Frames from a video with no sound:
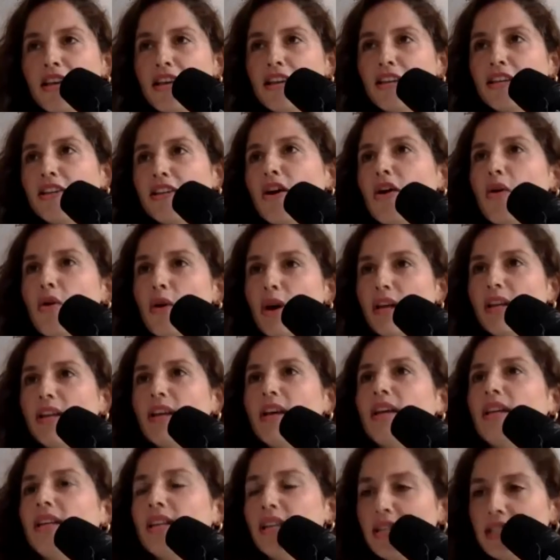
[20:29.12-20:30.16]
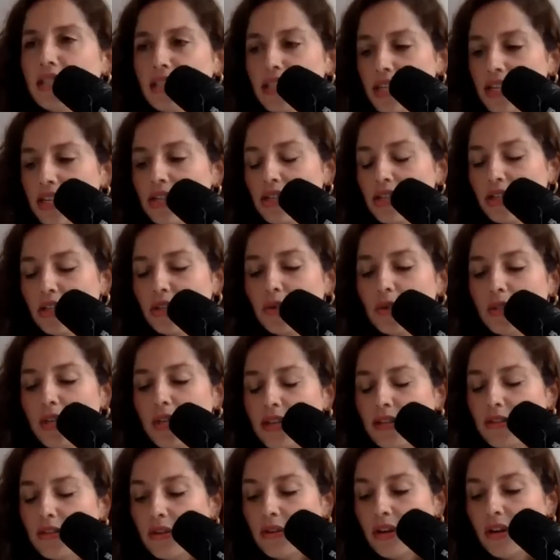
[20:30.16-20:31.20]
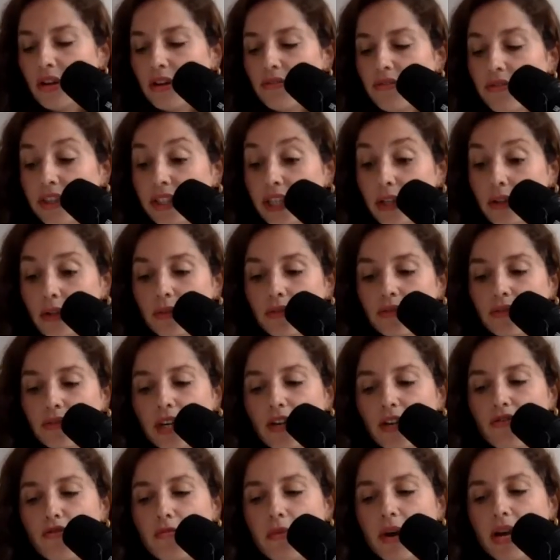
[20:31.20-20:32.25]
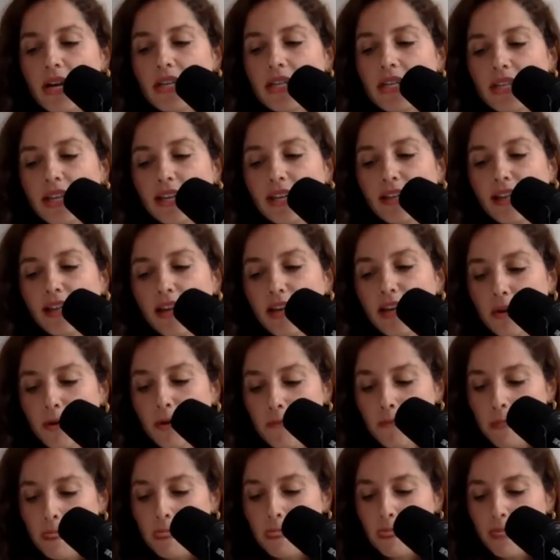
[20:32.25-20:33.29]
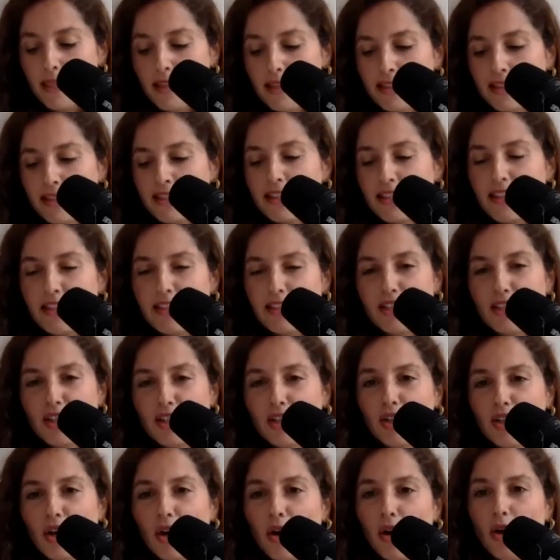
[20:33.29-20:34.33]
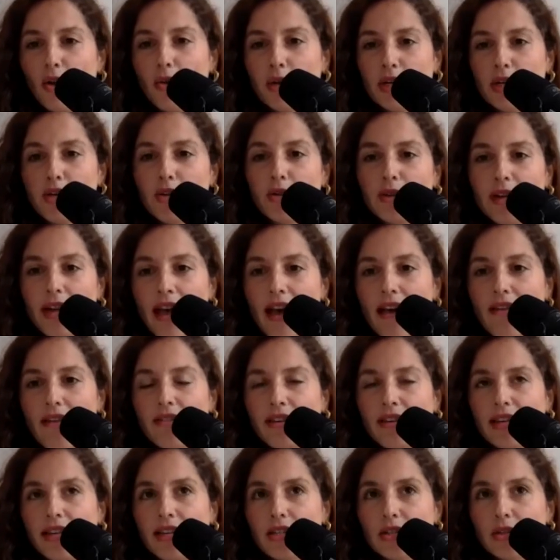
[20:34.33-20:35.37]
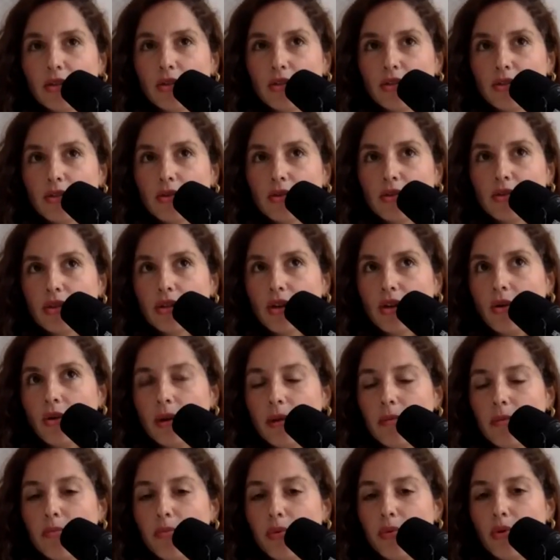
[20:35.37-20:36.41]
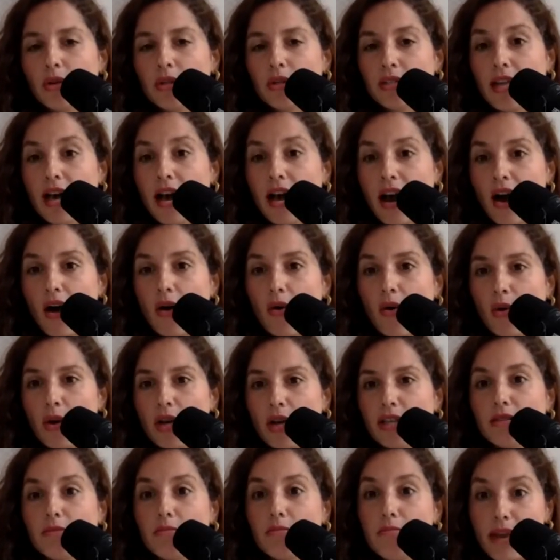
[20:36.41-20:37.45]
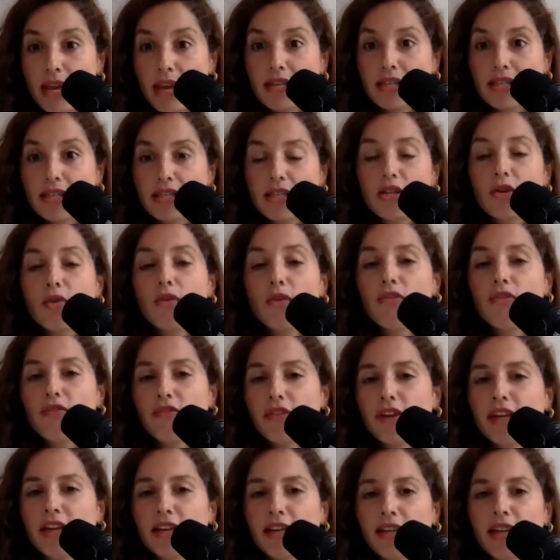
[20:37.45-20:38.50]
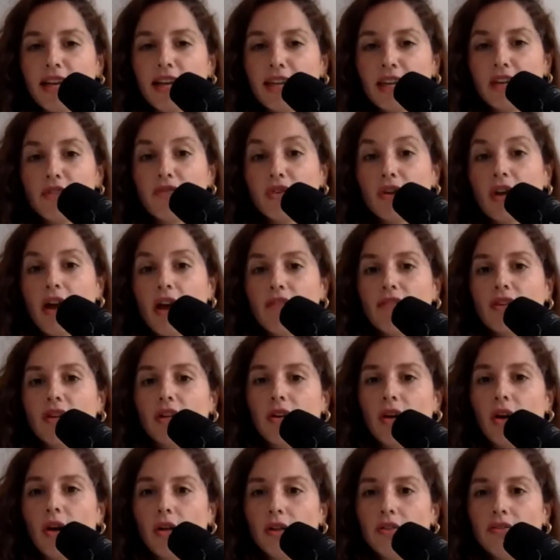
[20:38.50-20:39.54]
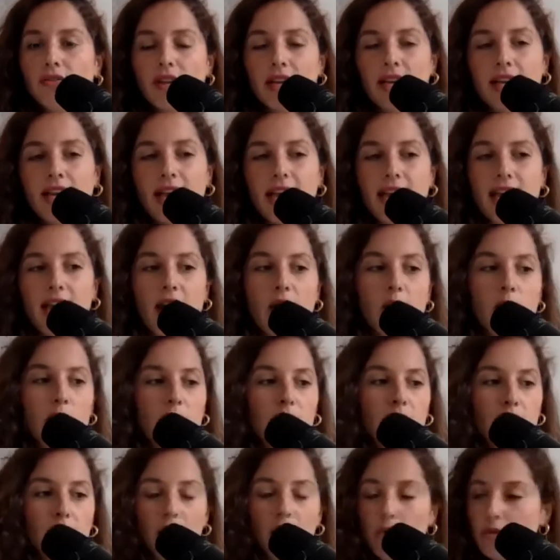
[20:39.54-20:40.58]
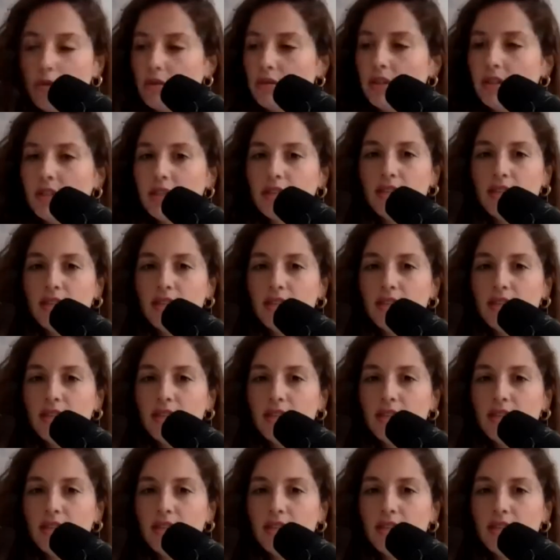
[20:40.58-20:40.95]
In addition to that, a very good friend of mine said, like, the goal what you're having is also so important, how it makes you feel. Like, if you have a goal of like, hey, I want to look